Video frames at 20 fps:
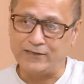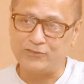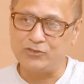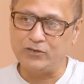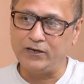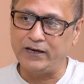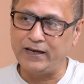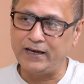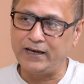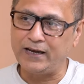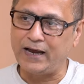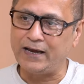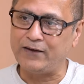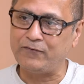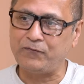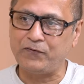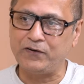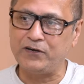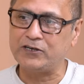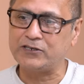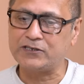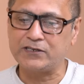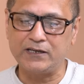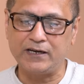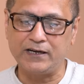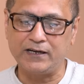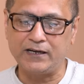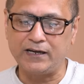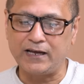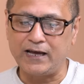Actually, I finished the
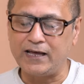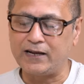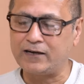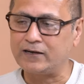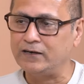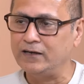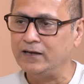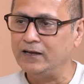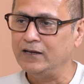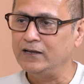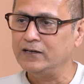entire